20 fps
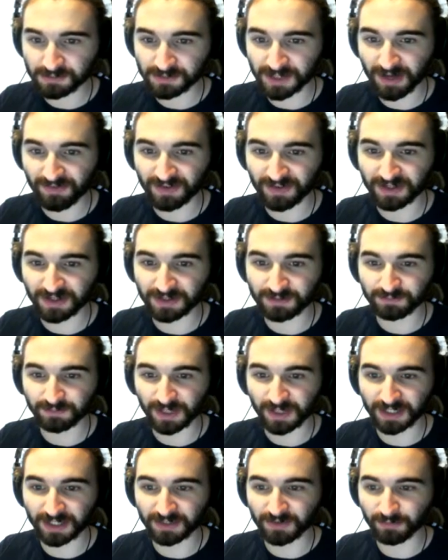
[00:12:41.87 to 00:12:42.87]
but I think,
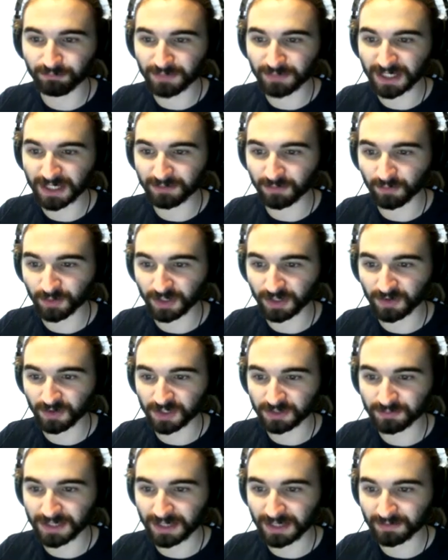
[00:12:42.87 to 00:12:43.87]
like, the minimum we're
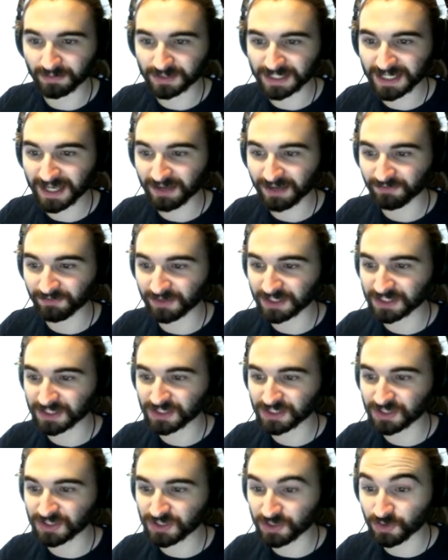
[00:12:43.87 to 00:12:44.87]
going to be able to hit for
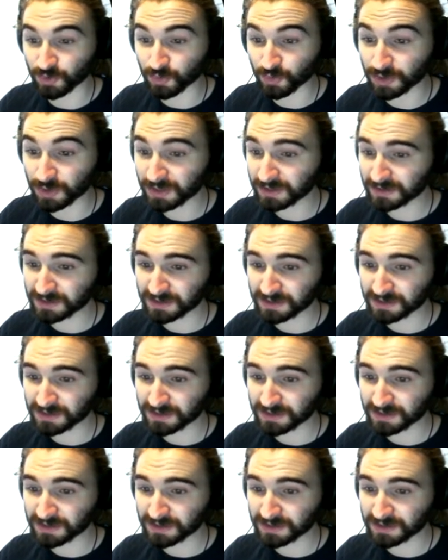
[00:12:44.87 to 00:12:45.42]
this is 2.